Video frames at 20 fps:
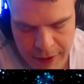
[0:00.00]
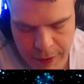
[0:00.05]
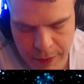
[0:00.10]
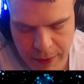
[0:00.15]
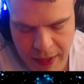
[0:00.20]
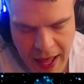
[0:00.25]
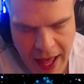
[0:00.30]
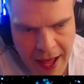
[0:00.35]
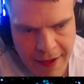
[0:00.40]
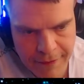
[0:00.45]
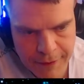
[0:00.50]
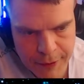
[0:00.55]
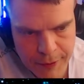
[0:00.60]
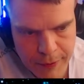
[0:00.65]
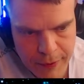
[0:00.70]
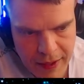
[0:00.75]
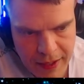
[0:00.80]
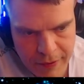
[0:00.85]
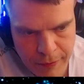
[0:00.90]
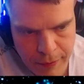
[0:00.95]
have
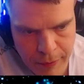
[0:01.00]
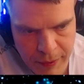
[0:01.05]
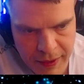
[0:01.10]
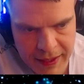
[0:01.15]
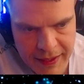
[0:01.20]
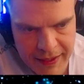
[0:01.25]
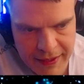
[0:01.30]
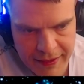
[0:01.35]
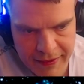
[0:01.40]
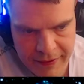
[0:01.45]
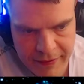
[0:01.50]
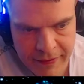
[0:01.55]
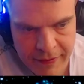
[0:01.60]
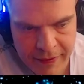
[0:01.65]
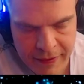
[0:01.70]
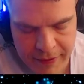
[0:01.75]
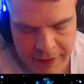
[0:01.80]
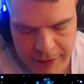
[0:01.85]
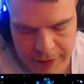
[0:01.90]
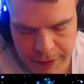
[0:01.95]
to agree
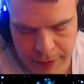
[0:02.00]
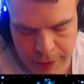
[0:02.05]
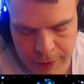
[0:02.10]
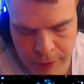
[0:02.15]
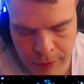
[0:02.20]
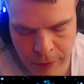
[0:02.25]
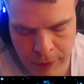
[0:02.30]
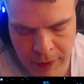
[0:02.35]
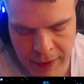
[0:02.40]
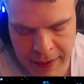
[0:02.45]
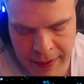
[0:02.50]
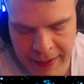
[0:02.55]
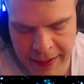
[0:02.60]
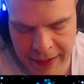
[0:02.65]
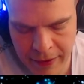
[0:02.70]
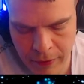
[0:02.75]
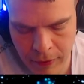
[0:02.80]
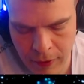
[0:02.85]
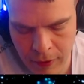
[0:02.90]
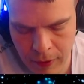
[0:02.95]
to
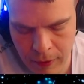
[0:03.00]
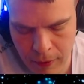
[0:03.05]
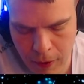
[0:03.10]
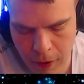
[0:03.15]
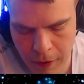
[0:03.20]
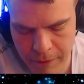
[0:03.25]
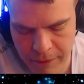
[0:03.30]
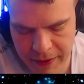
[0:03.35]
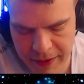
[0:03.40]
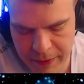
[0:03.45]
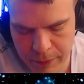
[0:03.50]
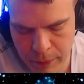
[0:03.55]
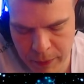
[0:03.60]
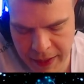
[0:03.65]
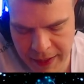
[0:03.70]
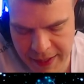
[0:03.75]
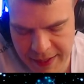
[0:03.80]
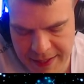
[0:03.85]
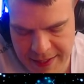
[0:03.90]
letting go of it when it's